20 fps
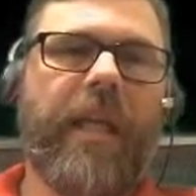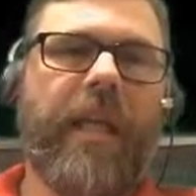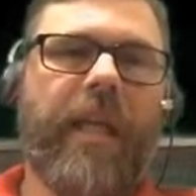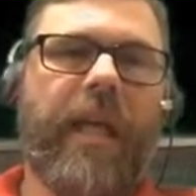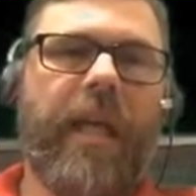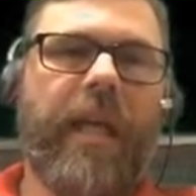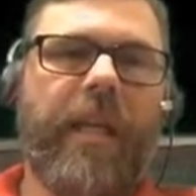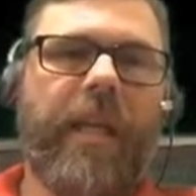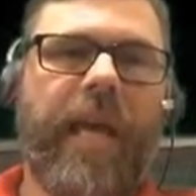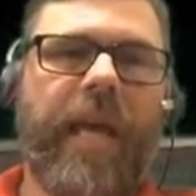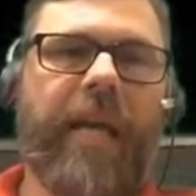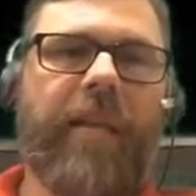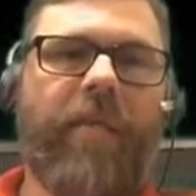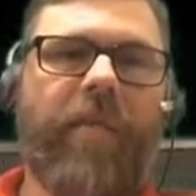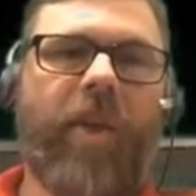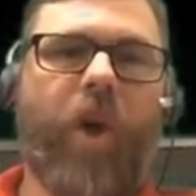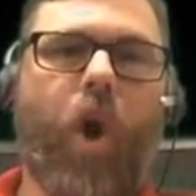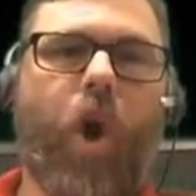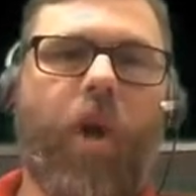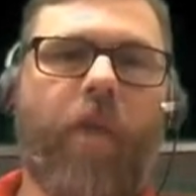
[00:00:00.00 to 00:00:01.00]
and kind of
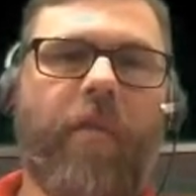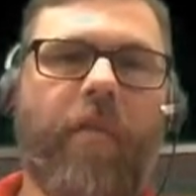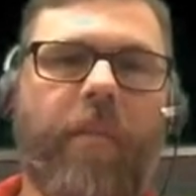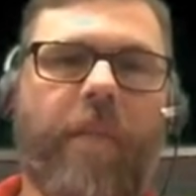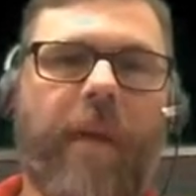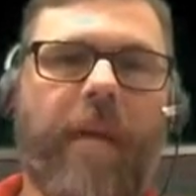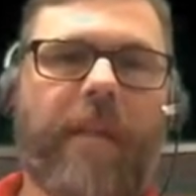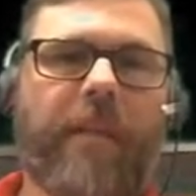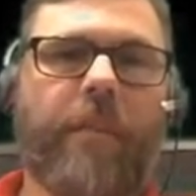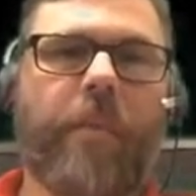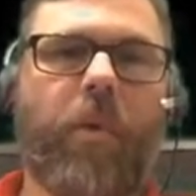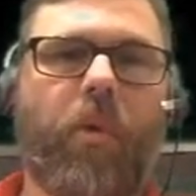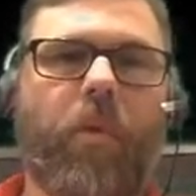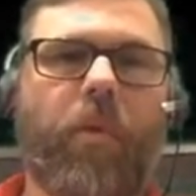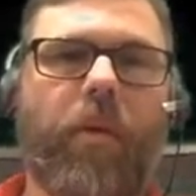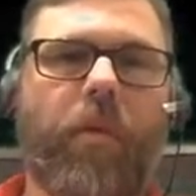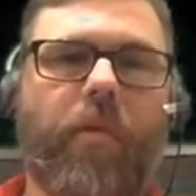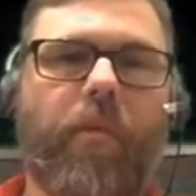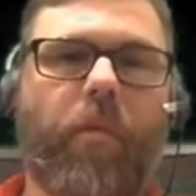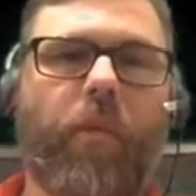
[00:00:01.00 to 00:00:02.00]
the art of the
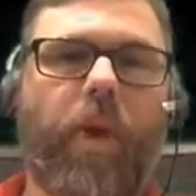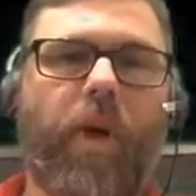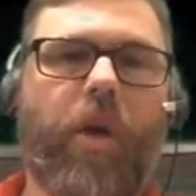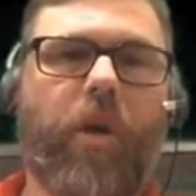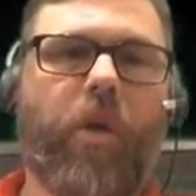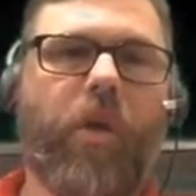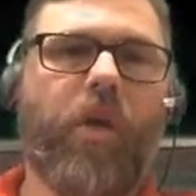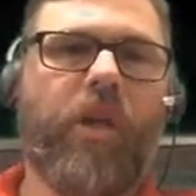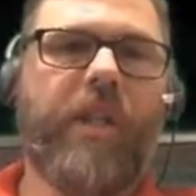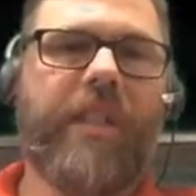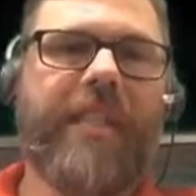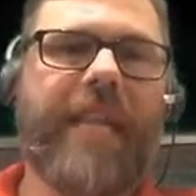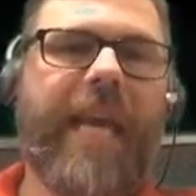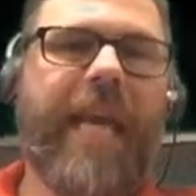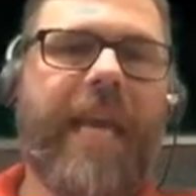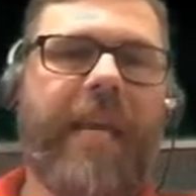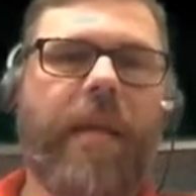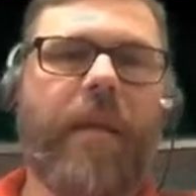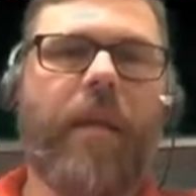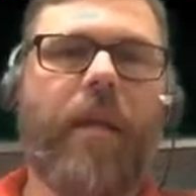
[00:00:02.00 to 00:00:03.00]
possible of where you could
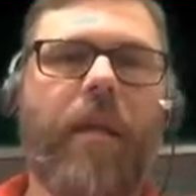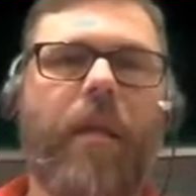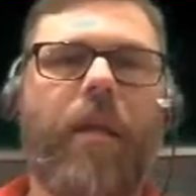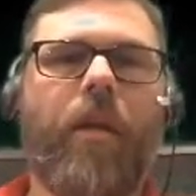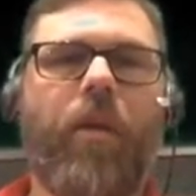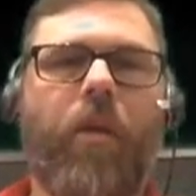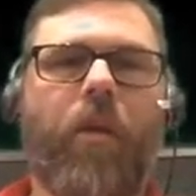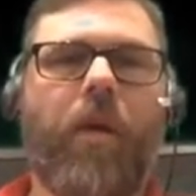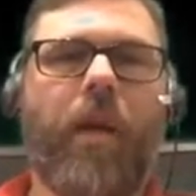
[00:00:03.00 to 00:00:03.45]
take your